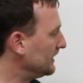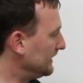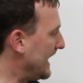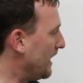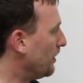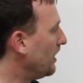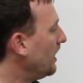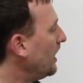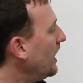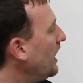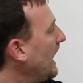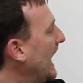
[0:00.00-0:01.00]
Now,
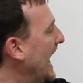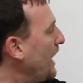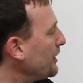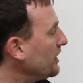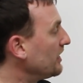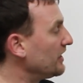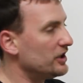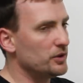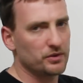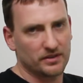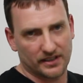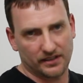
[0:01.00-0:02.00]
how are you going to
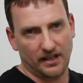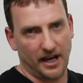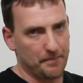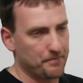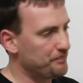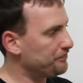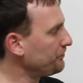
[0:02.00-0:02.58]
use this time?